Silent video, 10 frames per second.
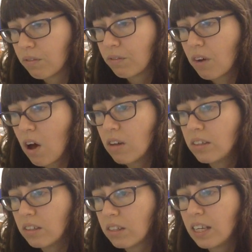Fall
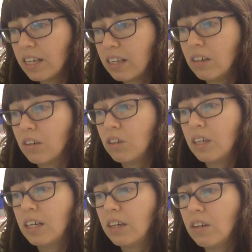is here,
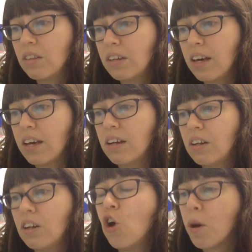hear the yell,